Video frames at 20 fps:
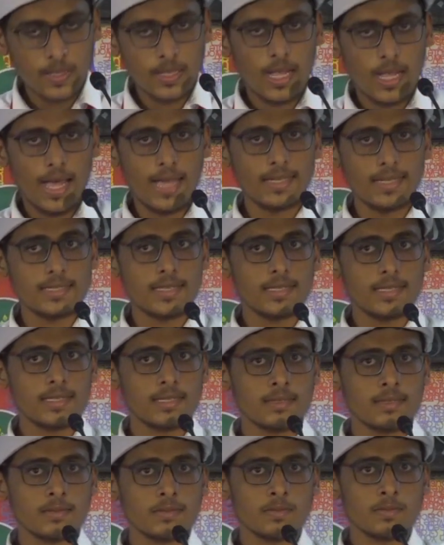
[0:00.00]
At this is in
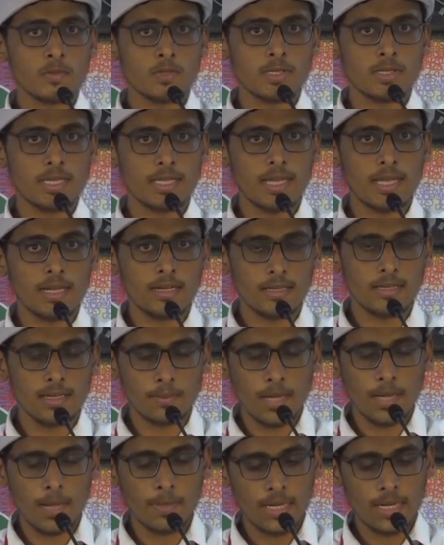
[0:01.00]
Musnad
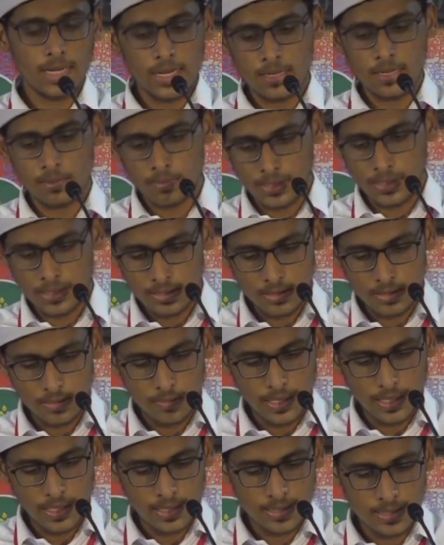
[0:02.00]
Imam al-Ahmad, we
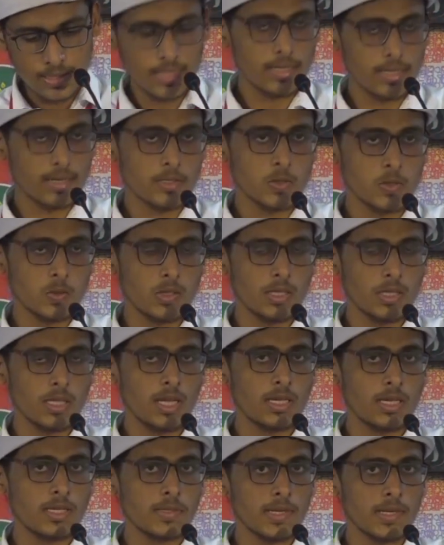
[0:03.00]
can see Rasulullah
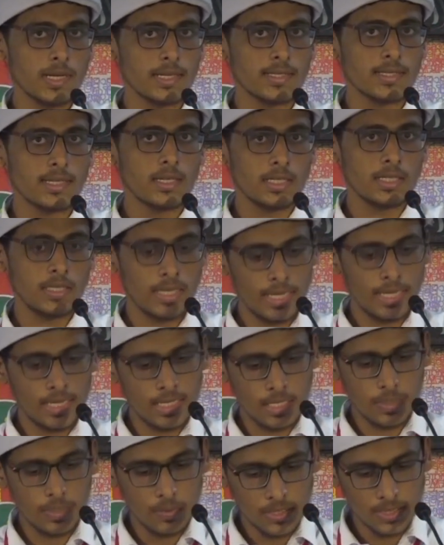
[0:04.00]
sallallahu
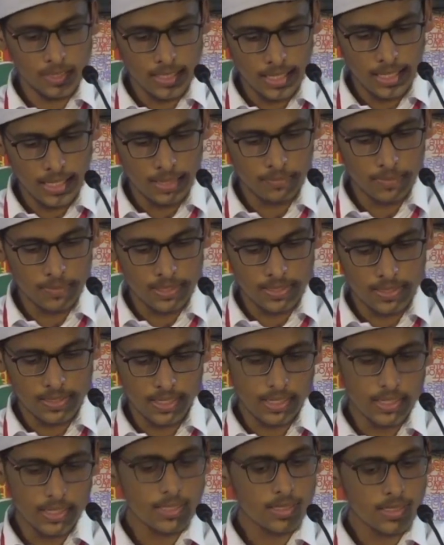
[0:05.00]
alayhi wa sallam one
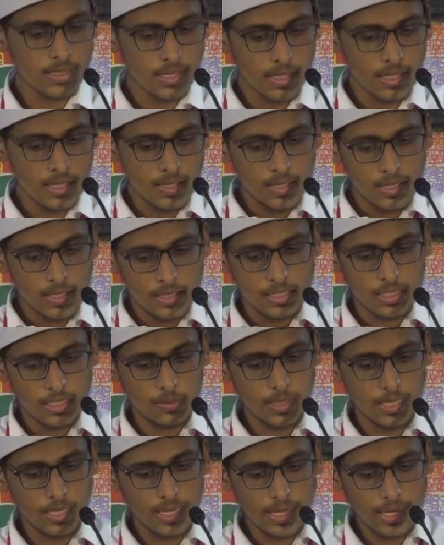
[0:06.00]
says,
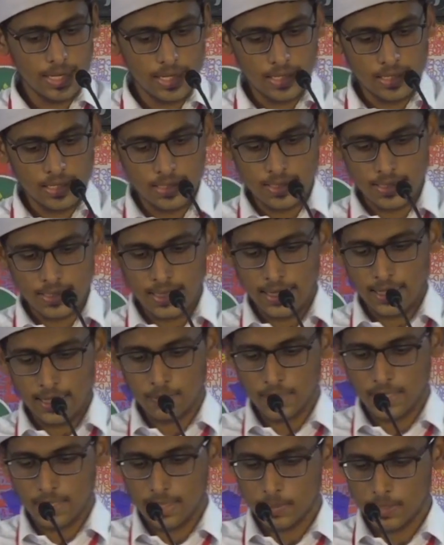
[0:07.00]
Jibreel alayhi salam
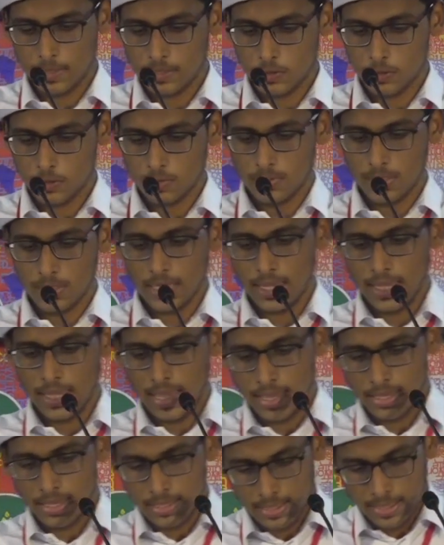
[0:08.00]
came to
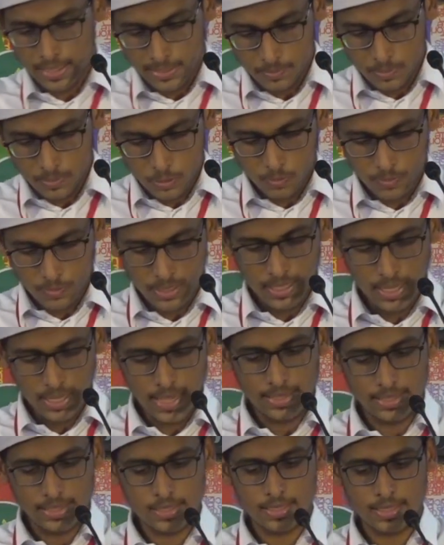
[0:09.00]
me
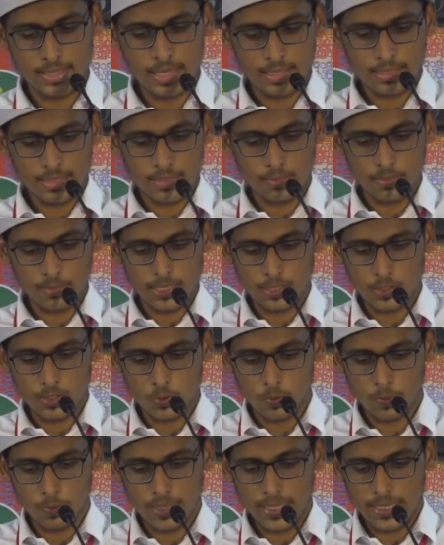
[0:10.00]
and instructed me to
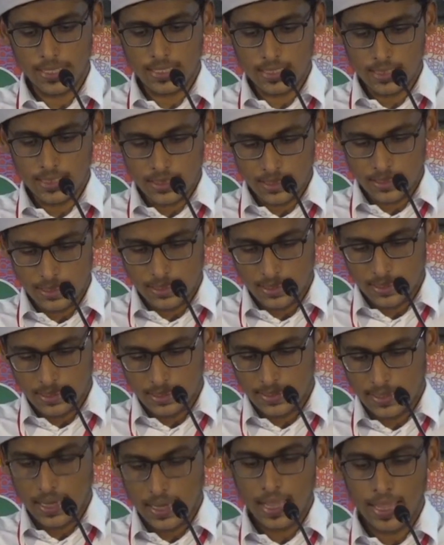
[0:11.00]
place
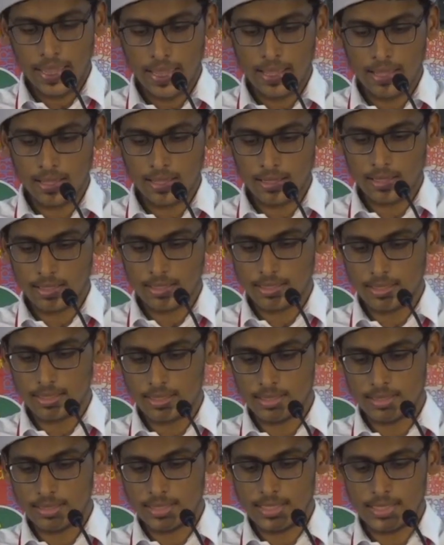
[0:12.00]
this ayah
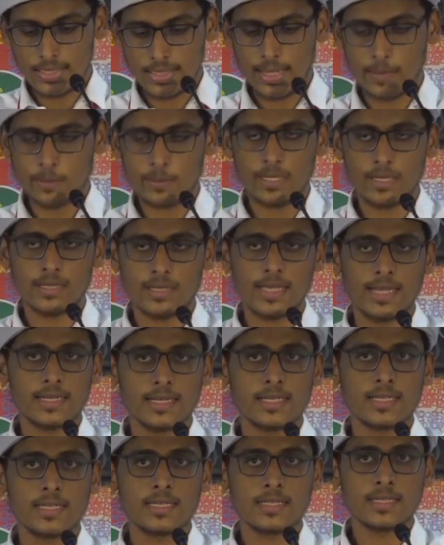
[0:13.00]
in this chapter. That
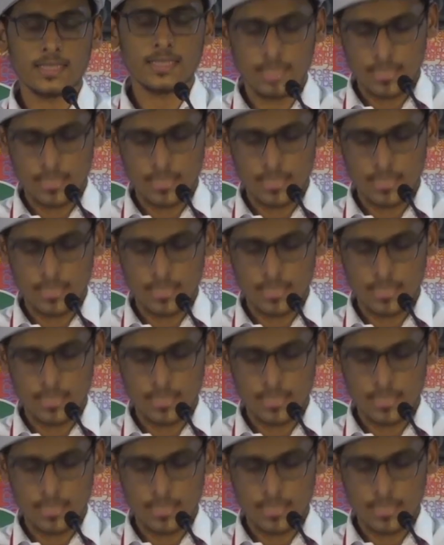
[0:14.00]
is,